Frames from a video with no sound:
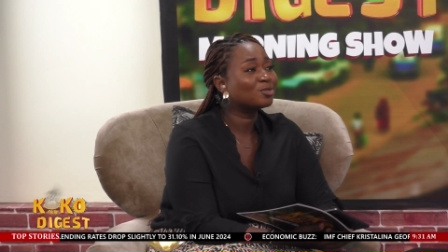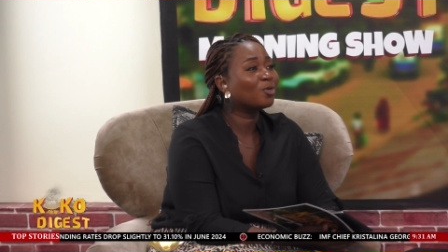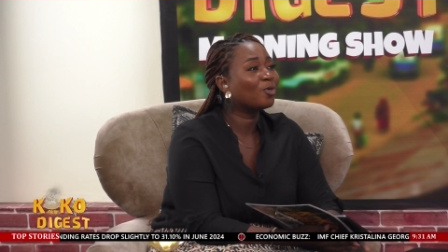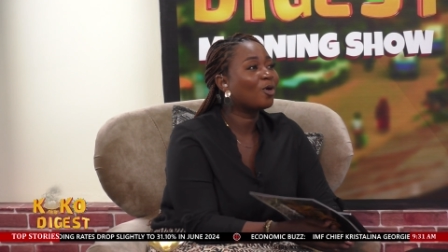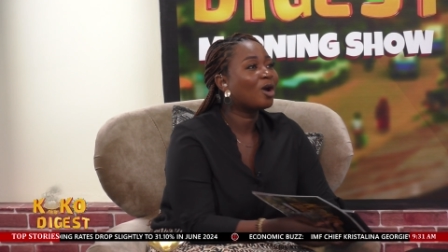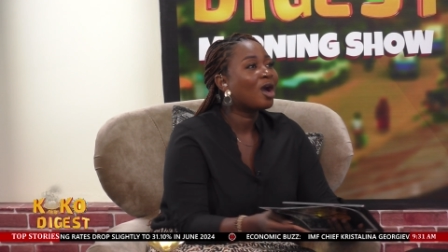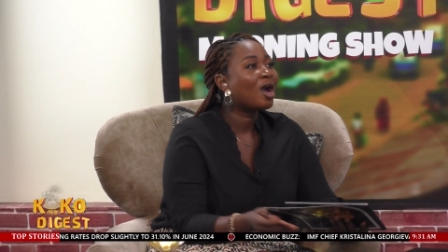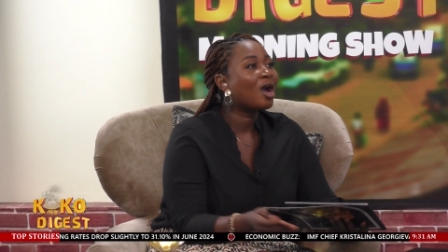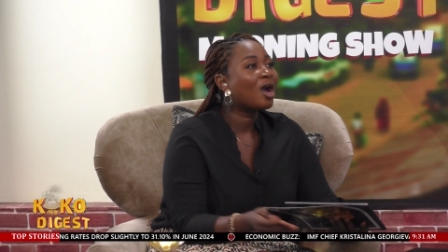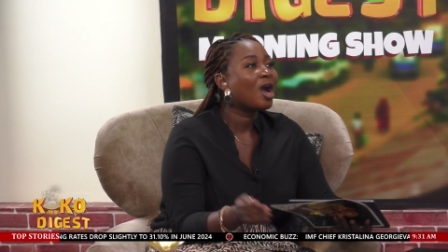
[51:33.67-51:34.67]
So
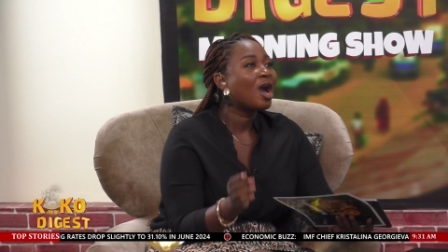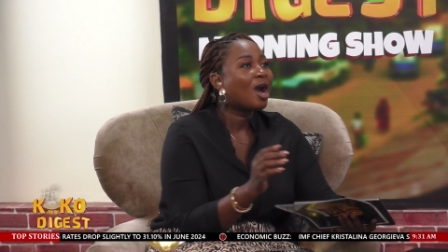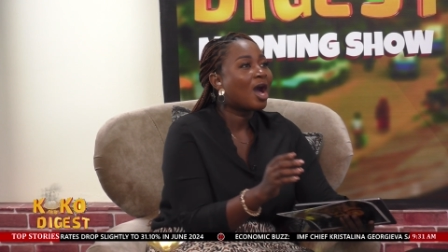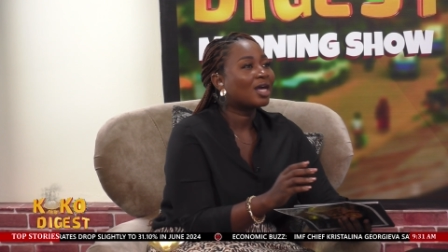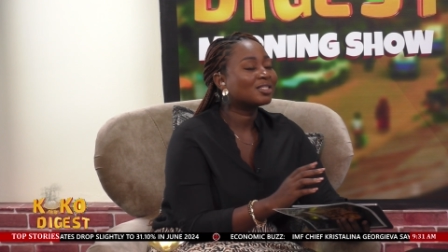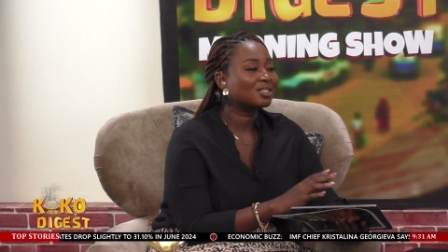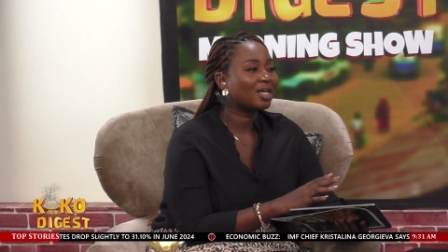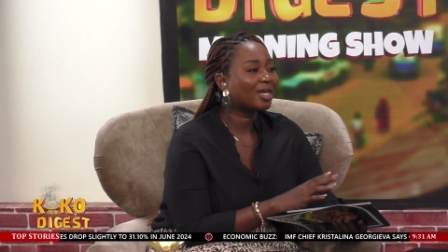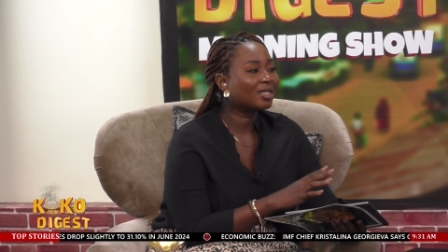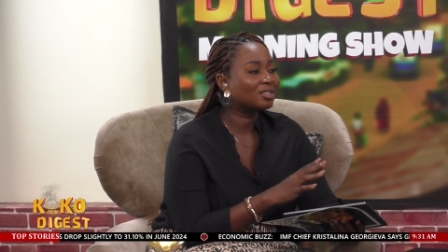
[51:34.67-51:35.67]

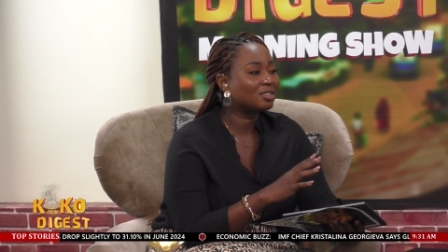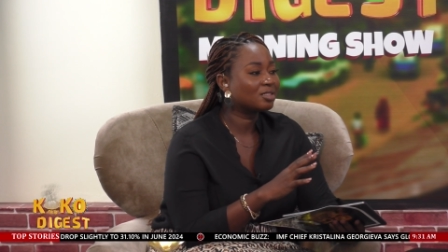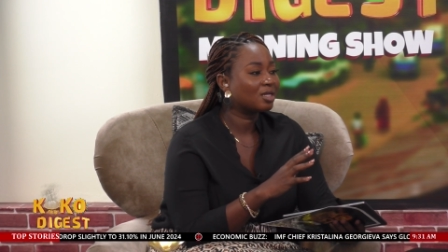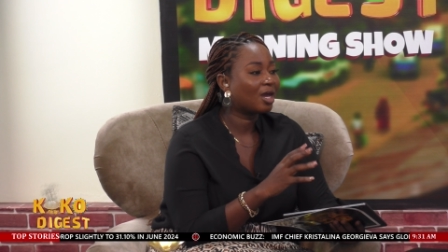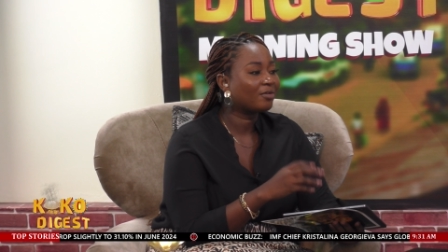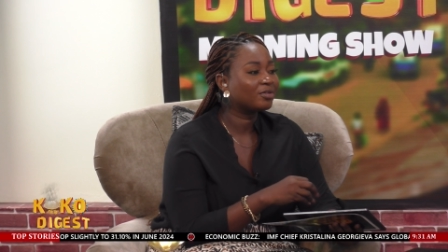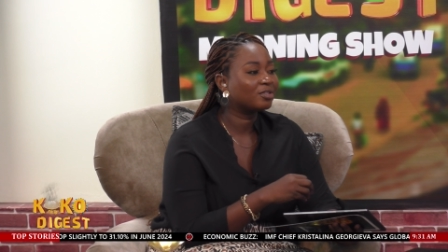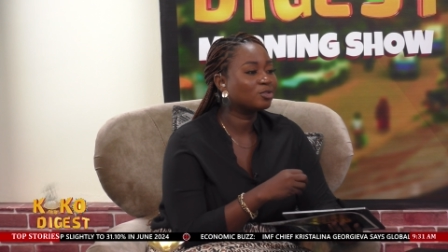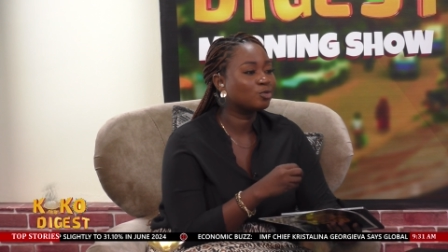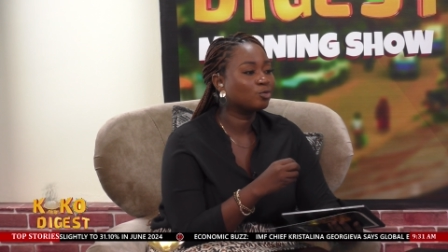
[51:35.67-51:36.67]
aside
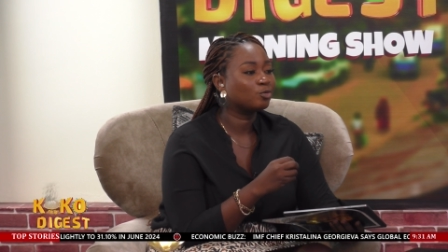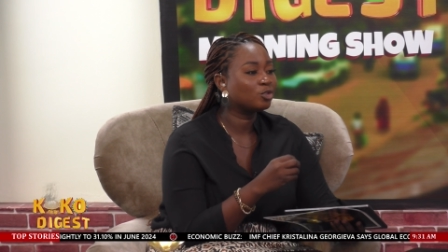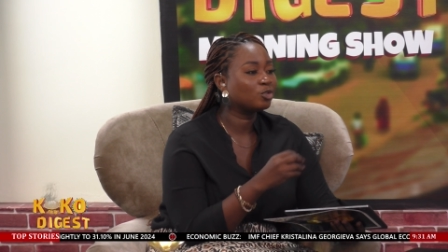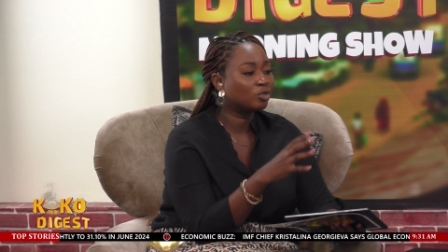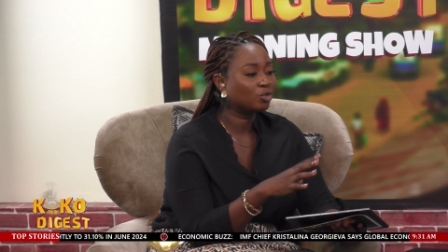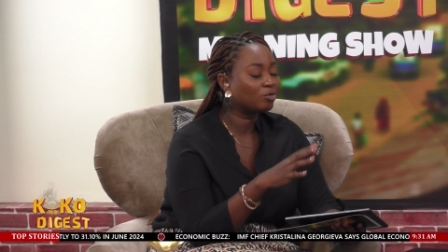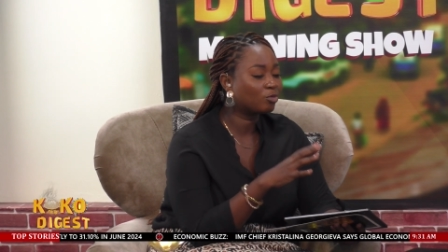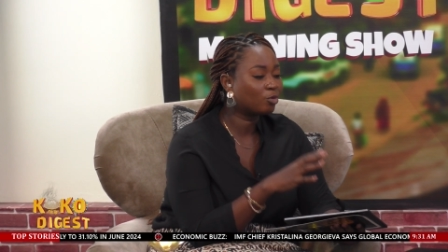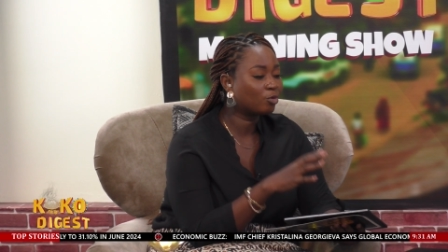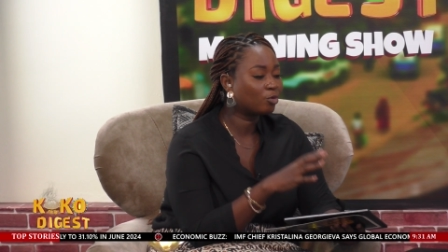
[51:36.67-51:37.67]
having to do you
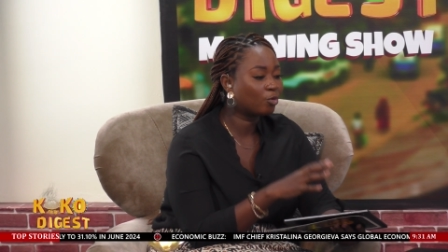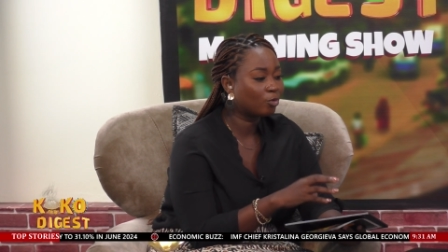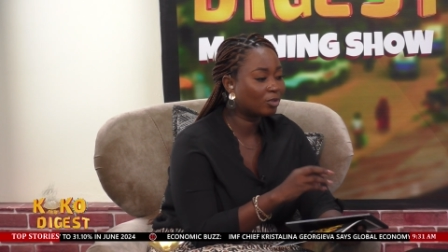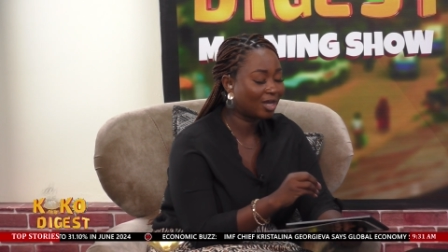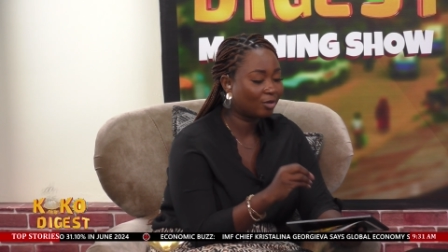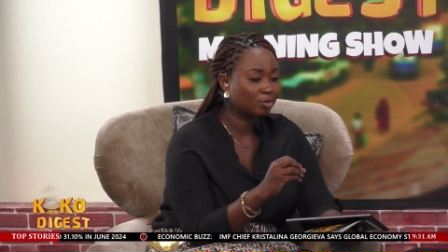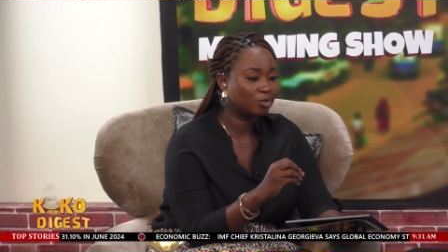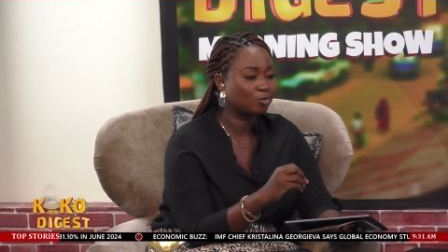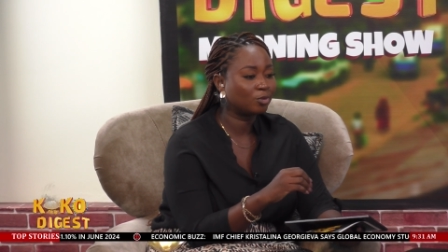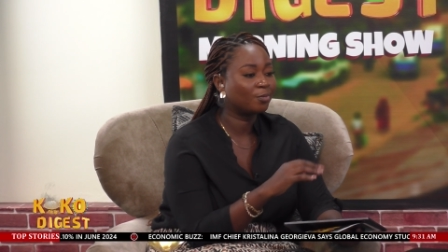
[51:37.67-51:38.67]
do you go down
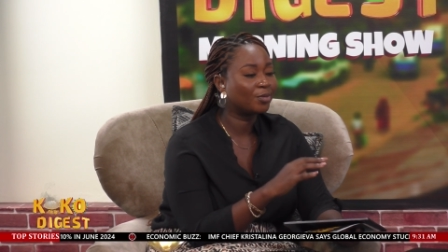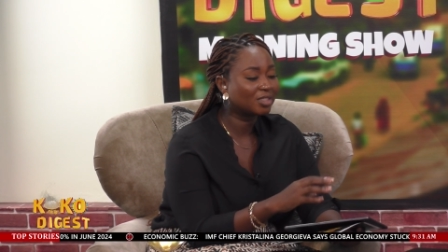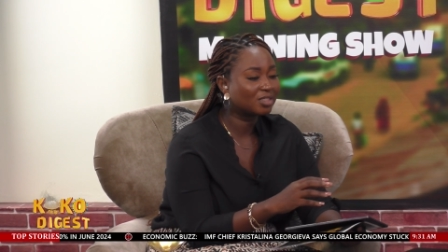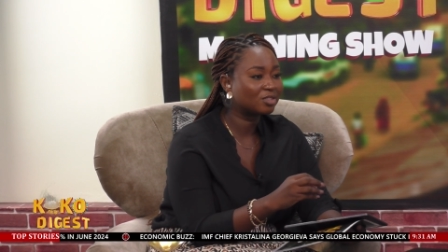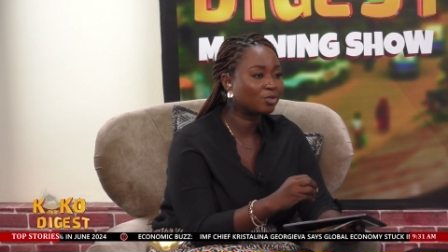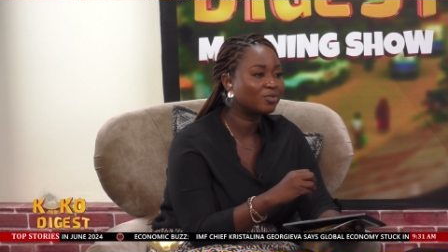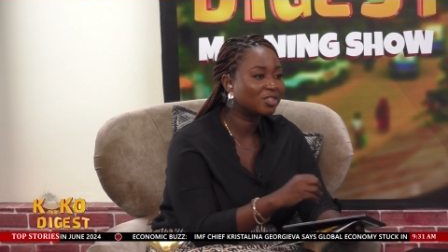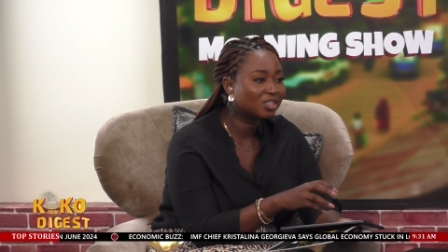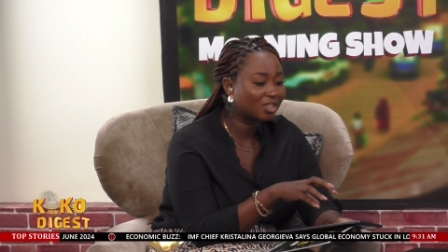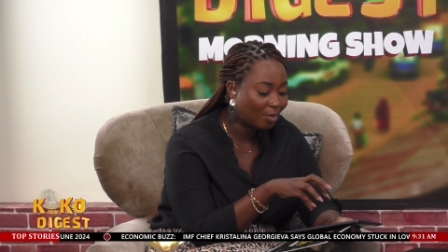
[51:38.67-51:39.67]
to the basics of
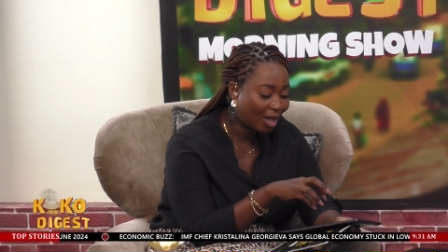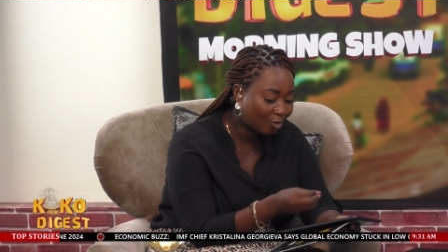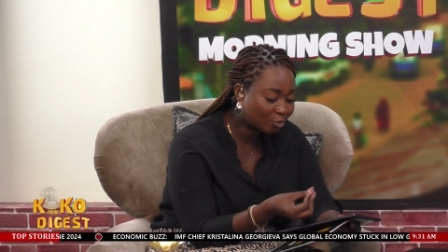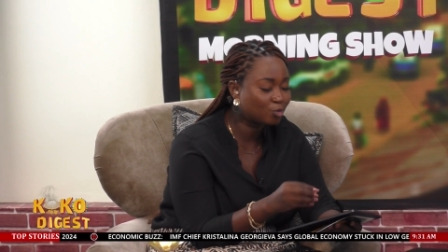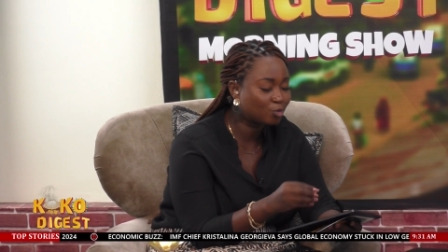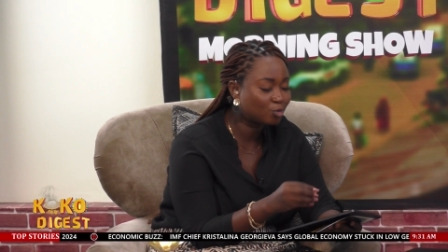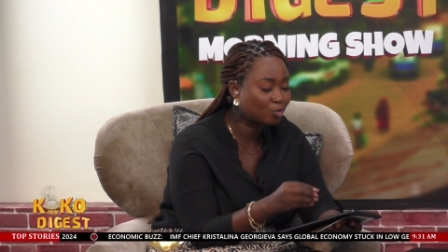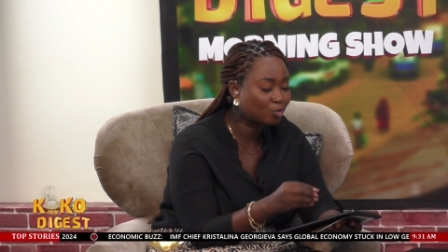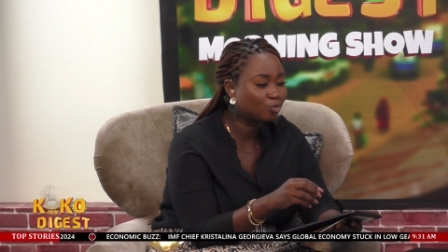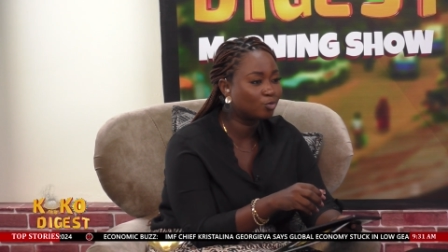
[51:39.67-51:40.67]
teaching them how
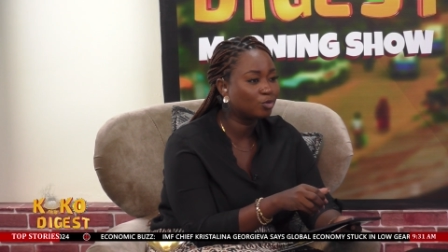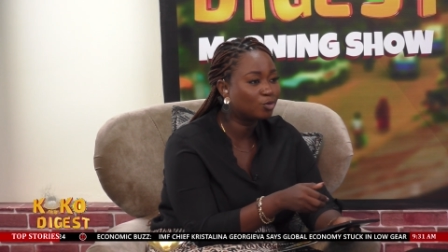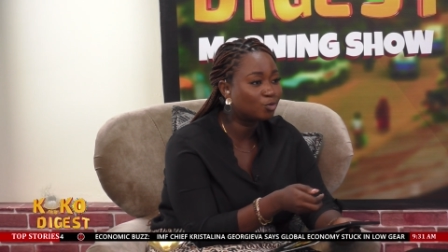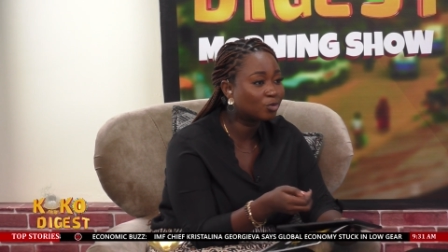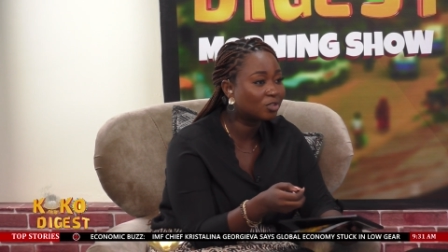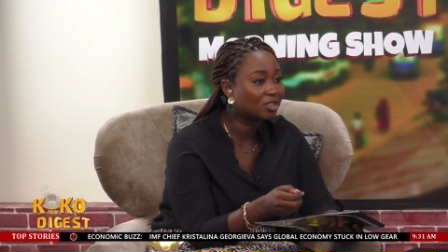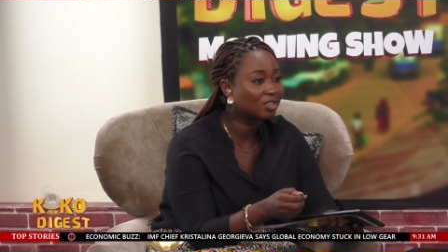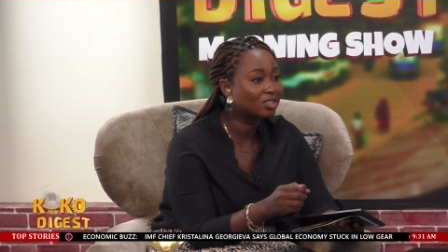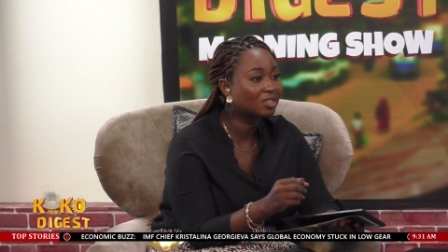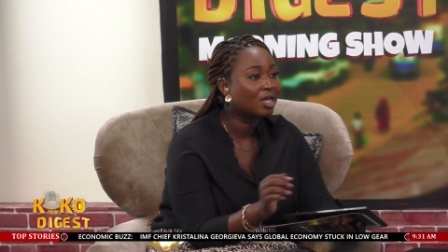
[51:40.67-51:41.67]
to use
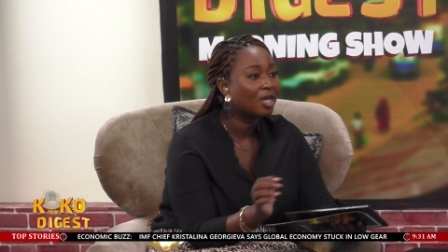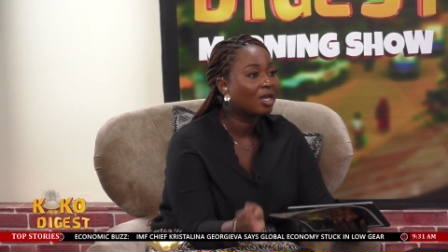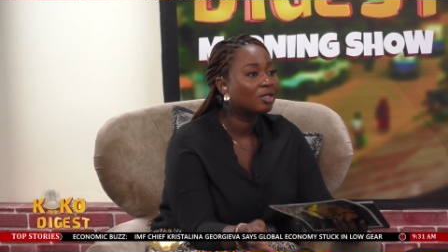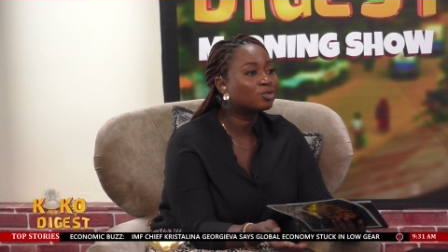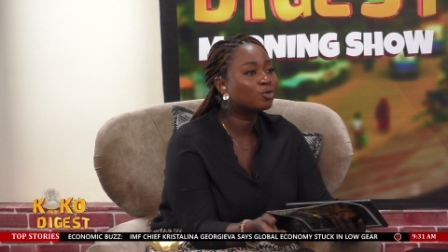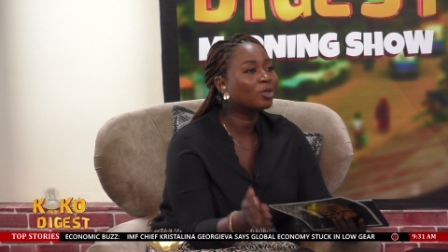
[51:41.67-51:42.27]
it yes.